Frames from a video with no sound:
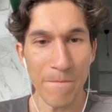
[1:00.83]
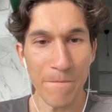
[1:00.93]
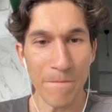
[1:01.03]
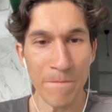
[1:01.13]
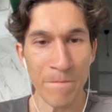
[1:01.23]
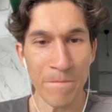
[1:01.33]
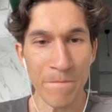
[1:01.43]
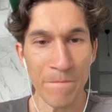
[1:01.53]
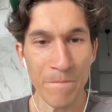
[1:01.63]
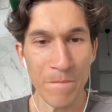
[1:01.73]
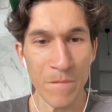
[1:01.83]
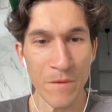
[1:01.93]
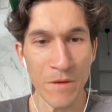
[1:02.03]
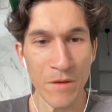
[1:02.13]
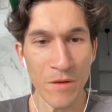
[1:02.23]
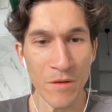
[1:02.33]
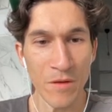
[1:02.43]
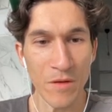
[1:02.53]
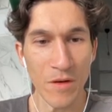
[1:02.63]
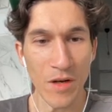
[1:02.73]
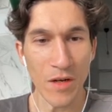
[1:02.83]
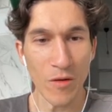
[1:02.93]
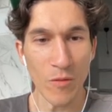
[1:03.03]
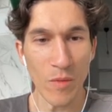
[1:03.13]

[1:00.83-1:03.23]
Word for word: Hmm. I don't know.